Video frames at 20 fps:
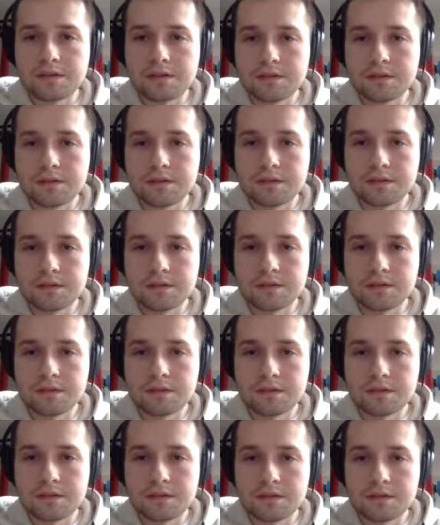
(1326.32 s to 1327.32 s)

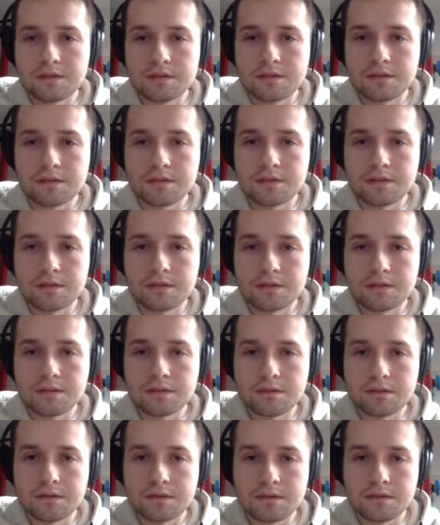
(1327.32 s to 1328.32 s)

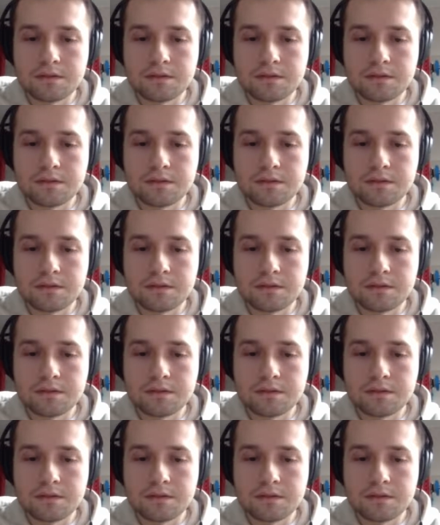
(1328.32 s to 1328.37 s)
[no speech]